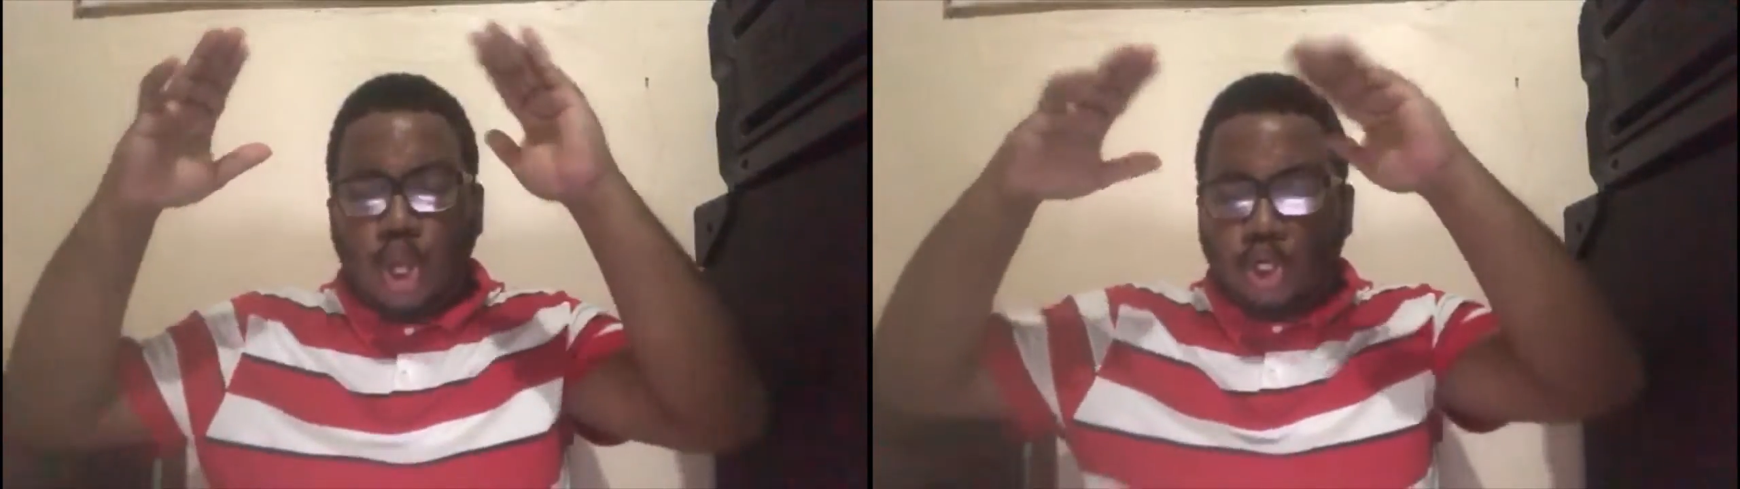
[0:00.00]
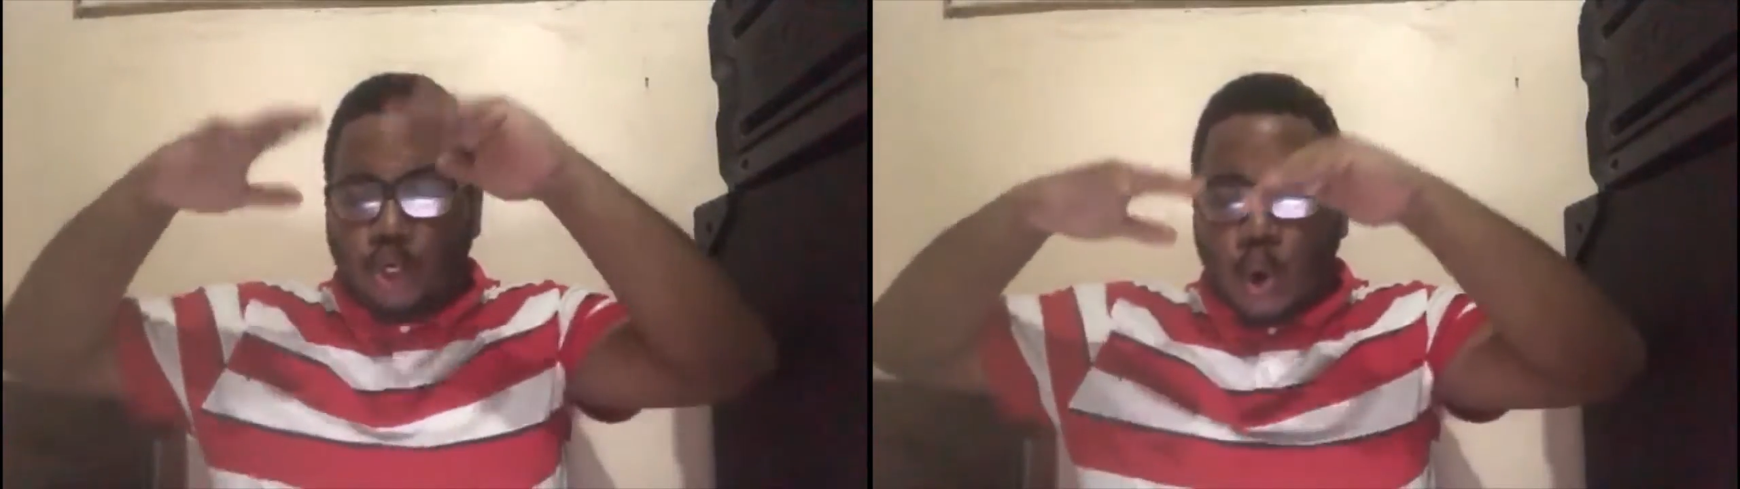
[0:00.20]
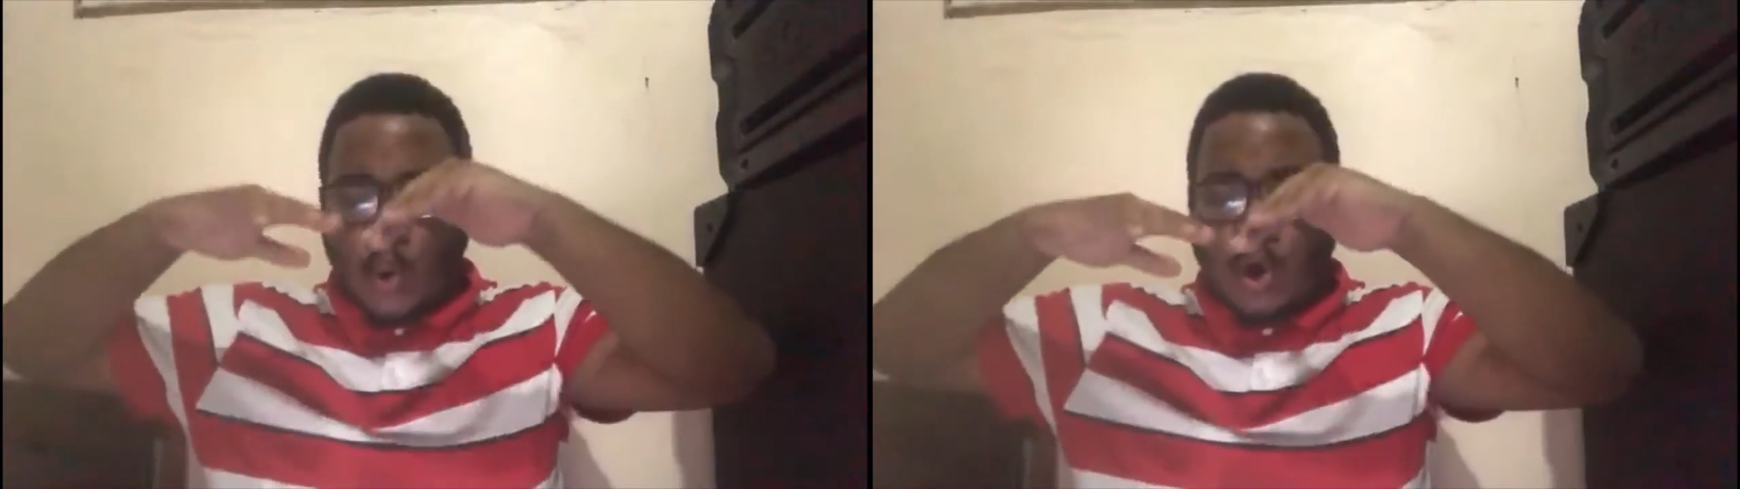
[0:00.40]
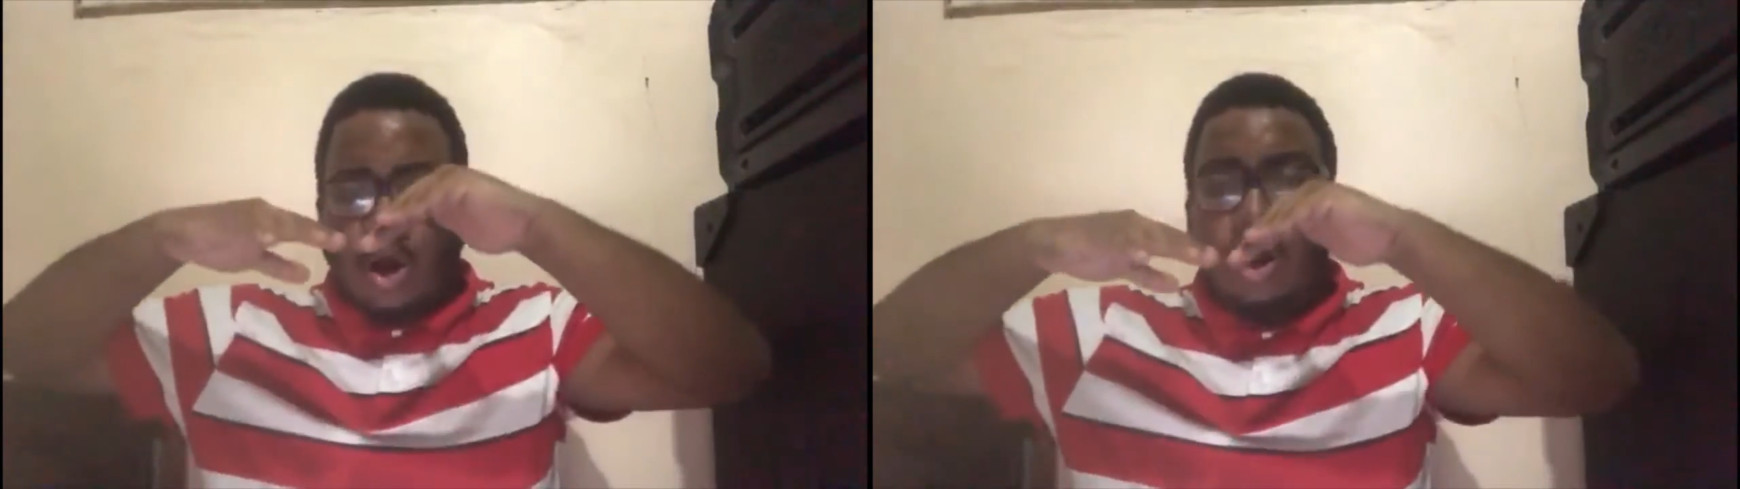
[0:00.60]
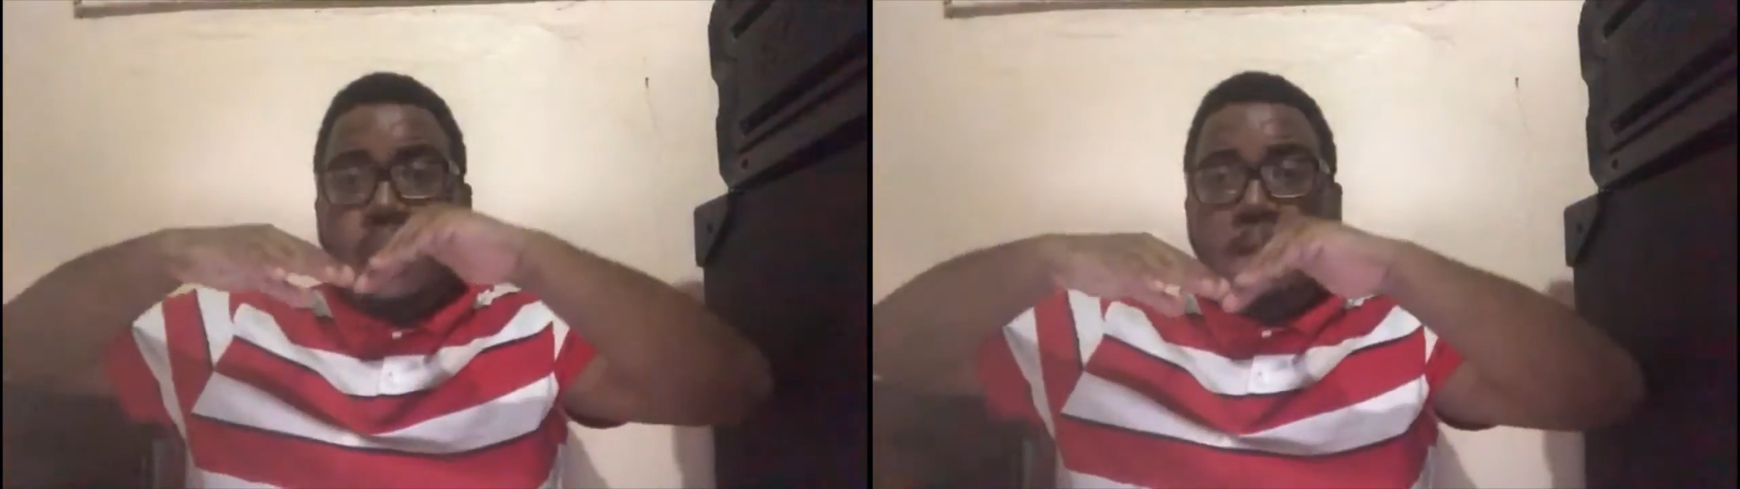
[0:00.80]
No
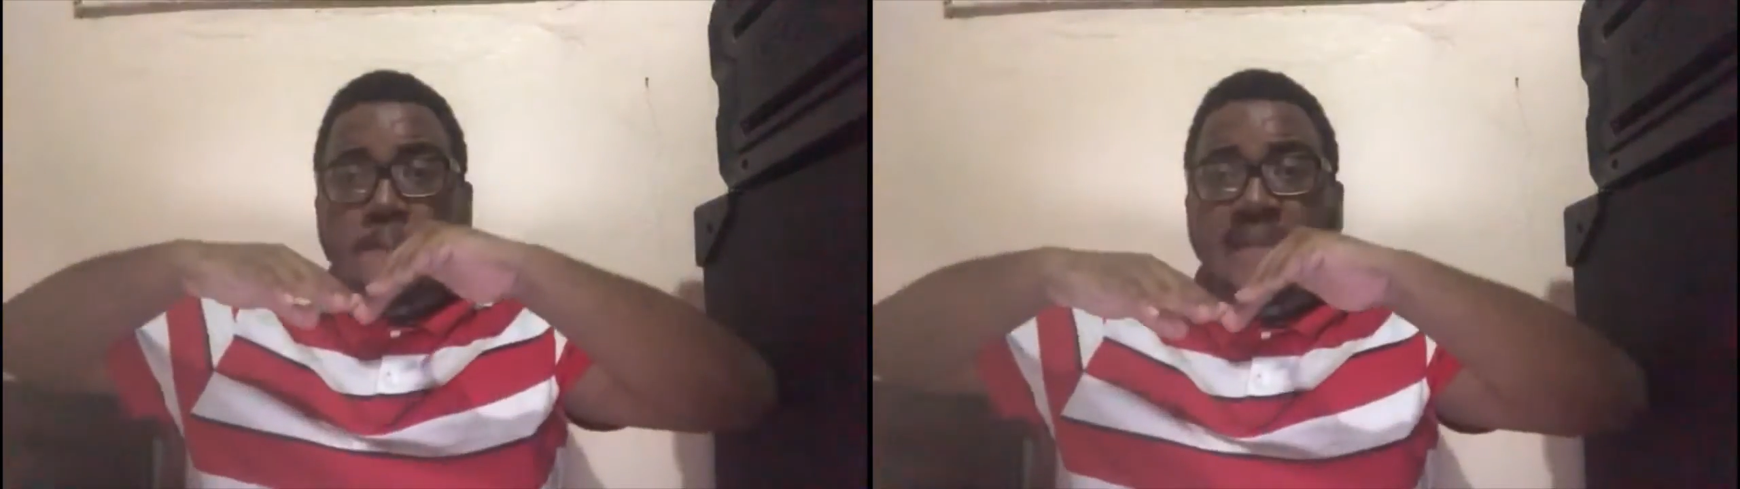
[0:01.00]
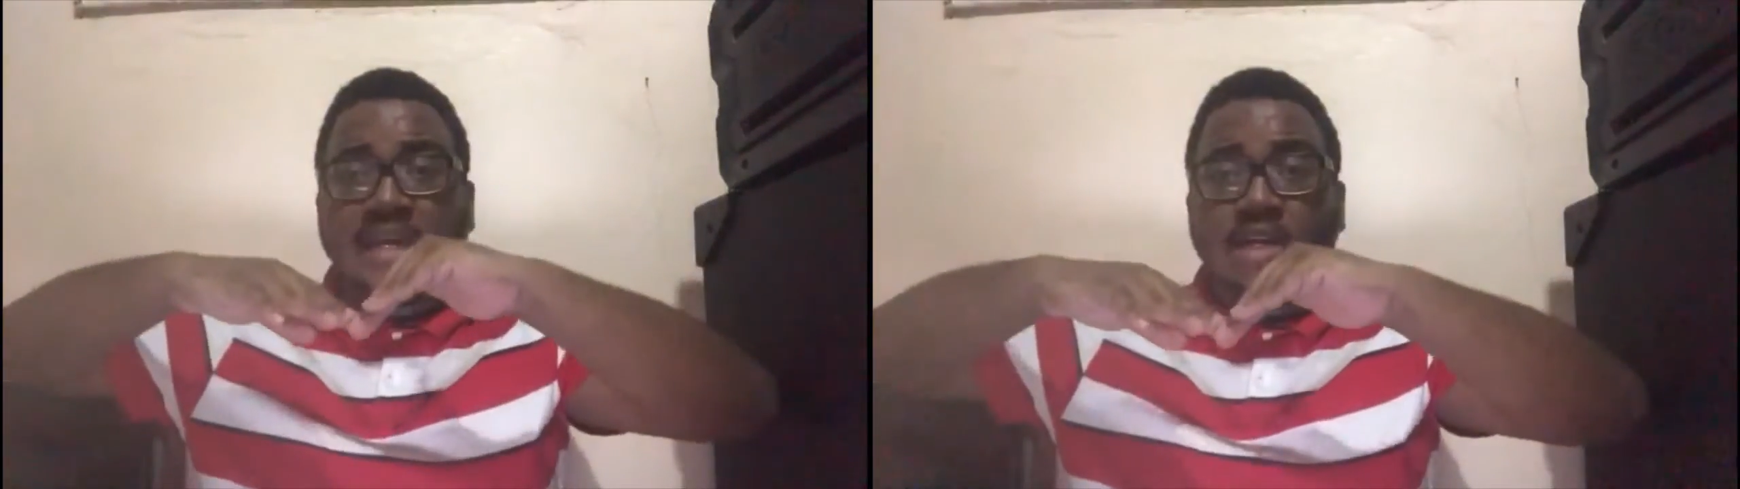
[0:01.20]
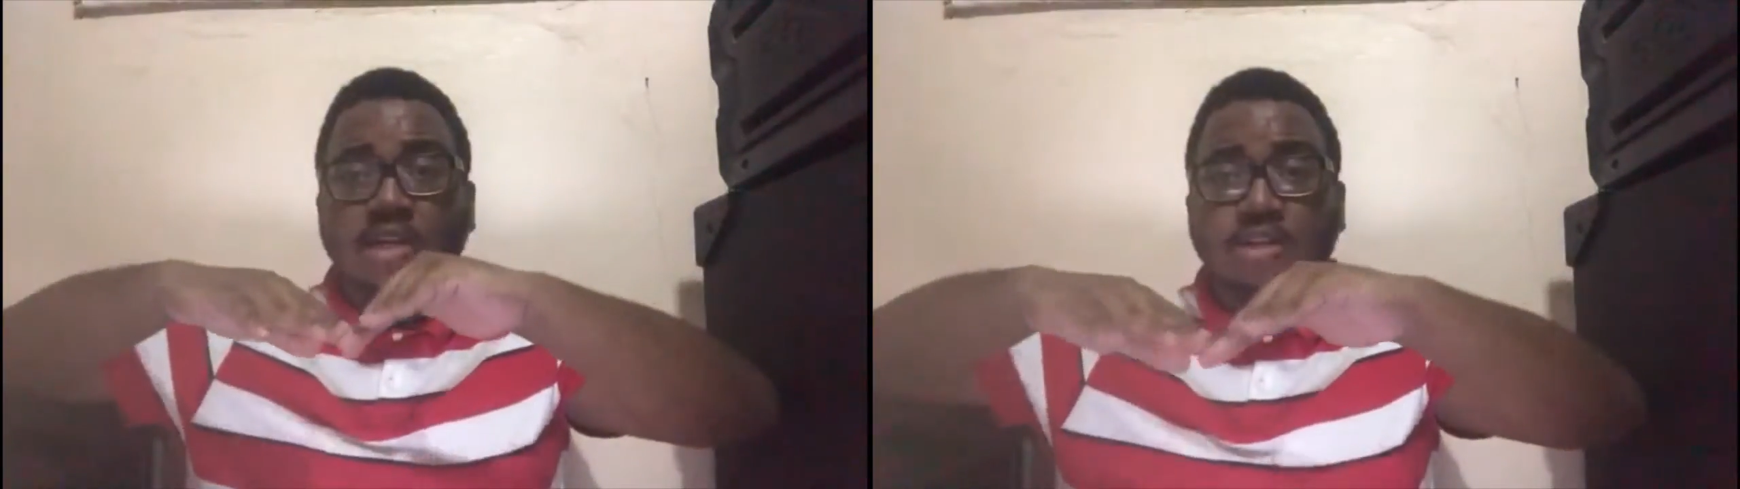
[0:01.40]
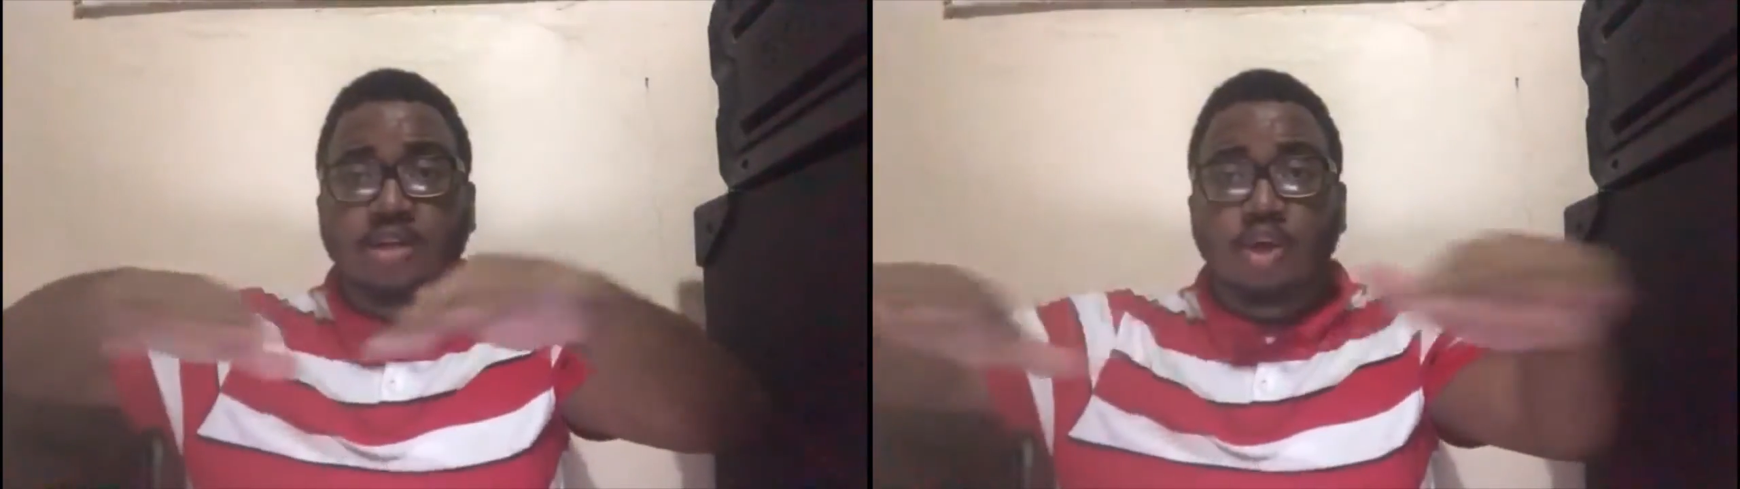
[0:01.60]
middle